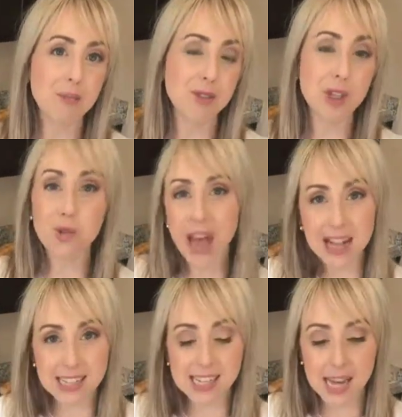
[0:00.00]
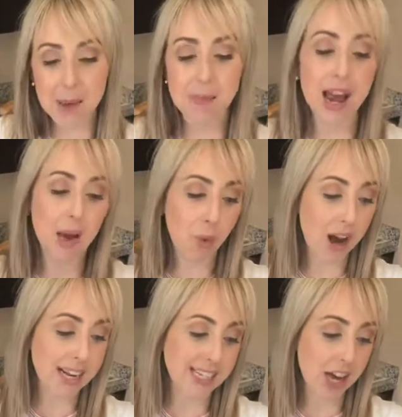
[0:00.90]
So that's a tip that I
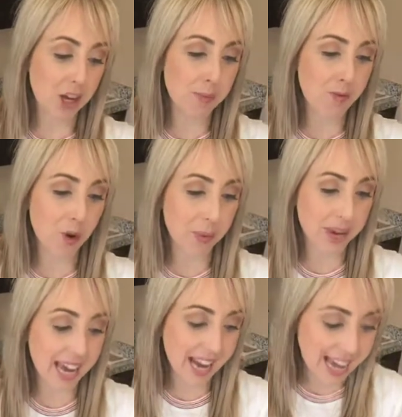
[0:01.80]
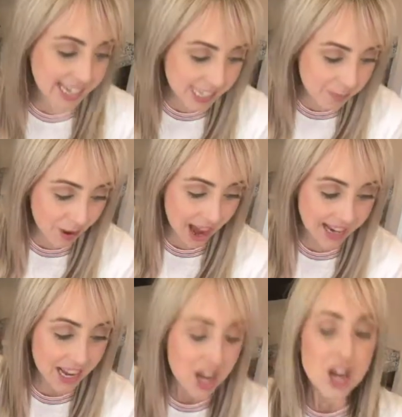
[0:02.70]
wanted to tell you before we get into bread.
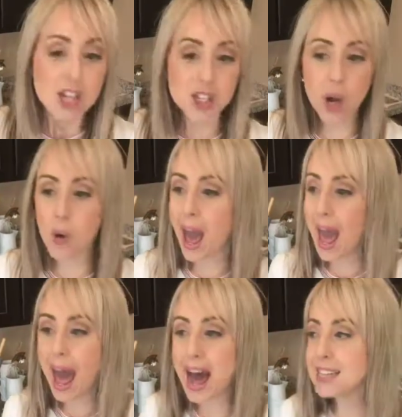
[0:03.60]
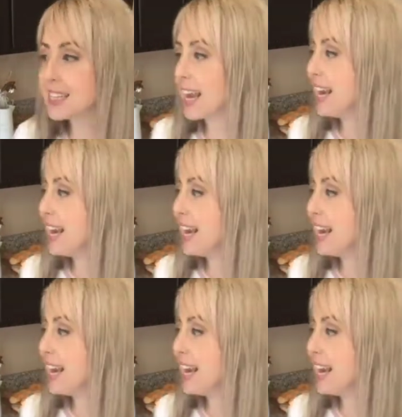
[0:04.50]
So ask